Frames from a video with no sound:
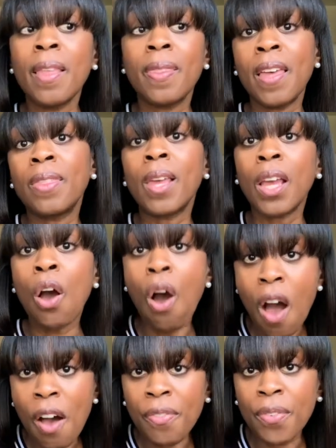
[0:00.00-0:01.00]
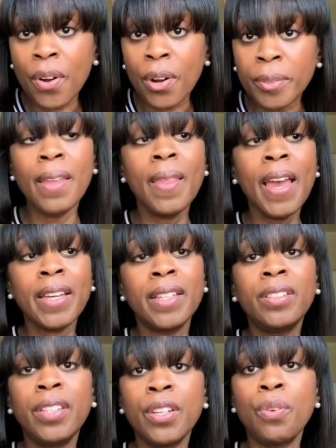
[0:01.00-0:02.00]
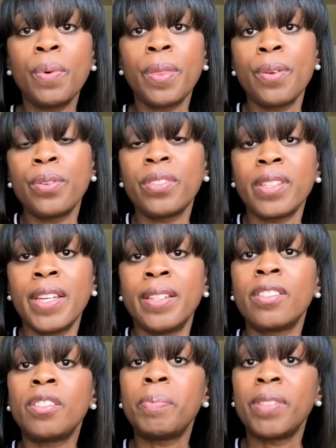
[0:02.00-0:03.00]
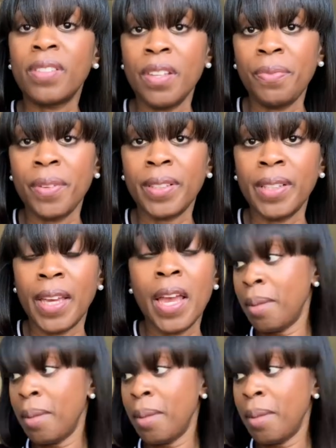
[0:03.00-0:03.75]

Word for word: that they offer that can deal with your skin specifically.